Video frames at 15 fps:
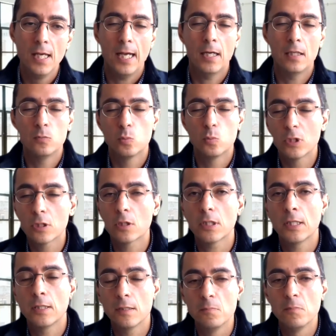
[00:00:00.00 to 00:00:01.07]
And we're
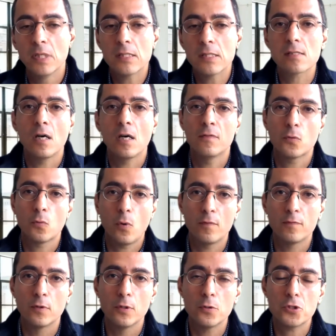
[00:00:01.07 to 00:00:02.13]
in the midst of a
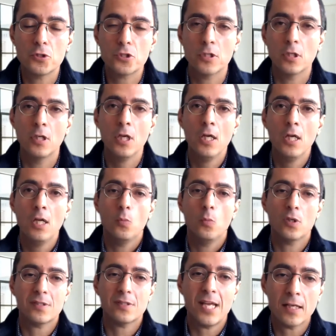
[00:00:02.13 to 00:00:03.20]
revolution
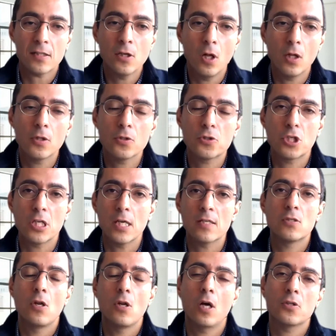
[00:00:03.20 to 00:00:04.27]
where technology
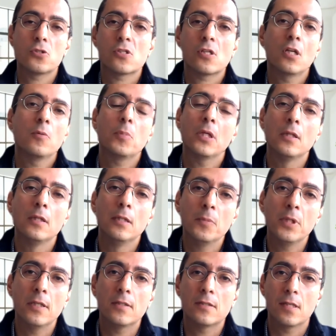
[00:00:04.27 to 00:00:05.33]
is not just going to be
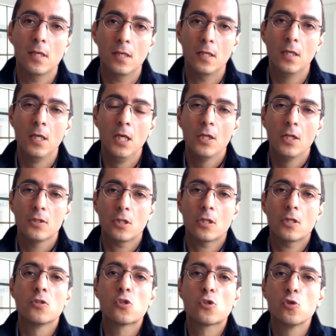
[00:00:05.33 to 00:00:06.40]
limited to
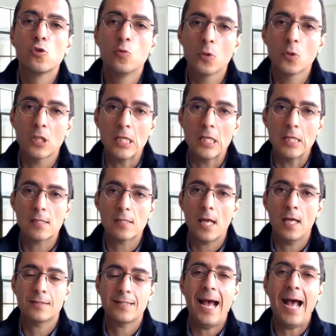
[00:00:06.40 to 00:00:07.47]
consumer needs
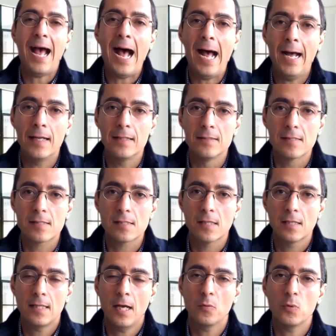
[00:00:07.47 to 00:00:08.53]
and to ads
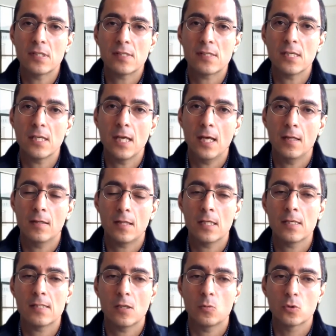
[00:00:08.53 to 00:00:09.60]
that we see and
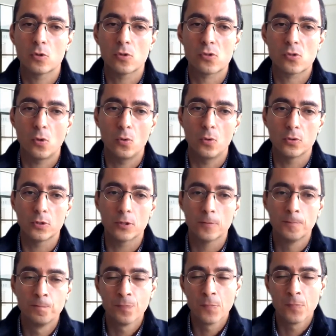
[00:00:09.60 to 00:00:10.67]
things that were sold.
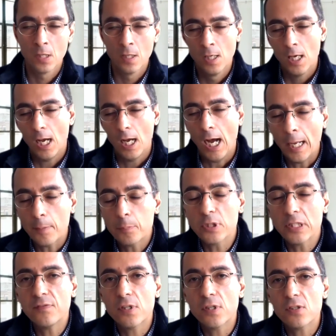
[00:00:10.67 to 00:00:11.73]
I
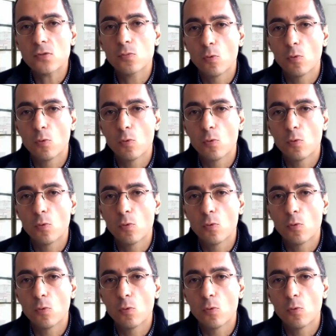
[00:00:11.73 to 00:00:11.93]
believe this